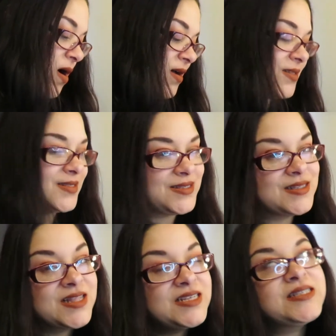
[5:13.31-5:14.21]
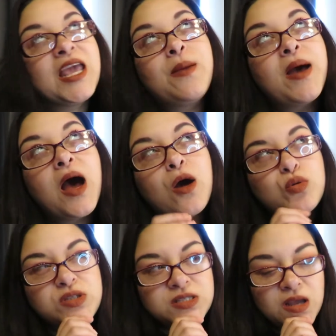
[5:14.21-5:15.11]
was, this came
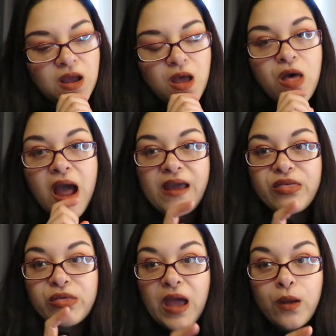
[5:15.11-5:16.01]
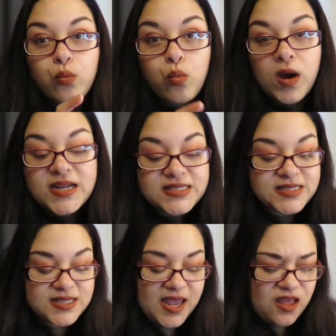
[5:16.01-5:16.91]
out, I, I want to
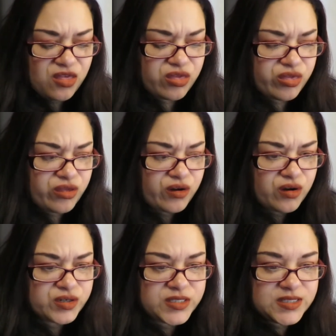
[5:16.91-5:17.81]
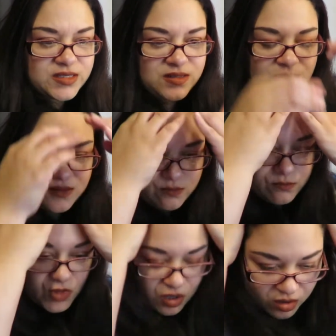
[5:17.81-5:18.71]
say Thurs,
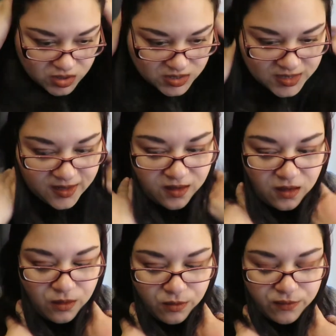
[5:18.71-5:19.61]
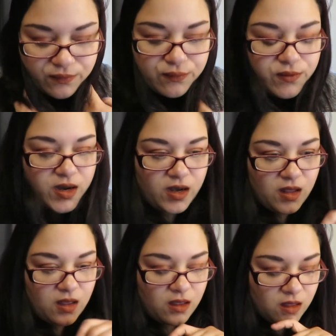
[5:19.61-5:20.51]
Thursday,
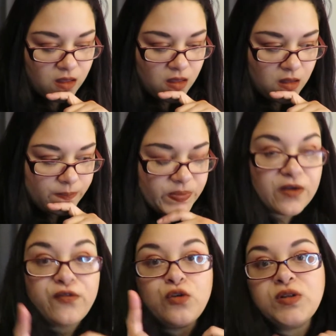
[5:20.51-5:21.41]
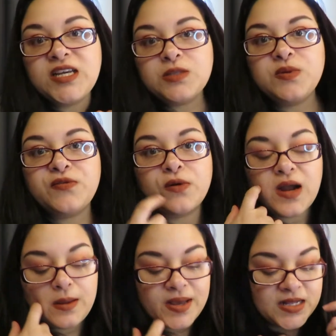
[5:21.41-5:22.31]
Friday, a few days before
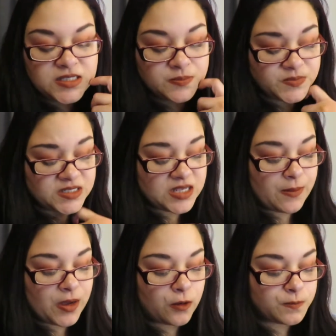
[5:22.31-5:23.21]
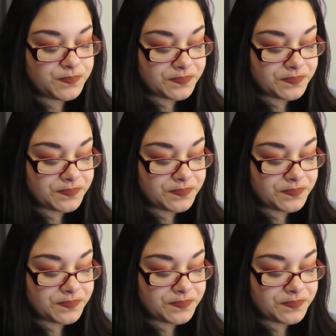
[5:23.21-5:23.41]
IMATS, this came out.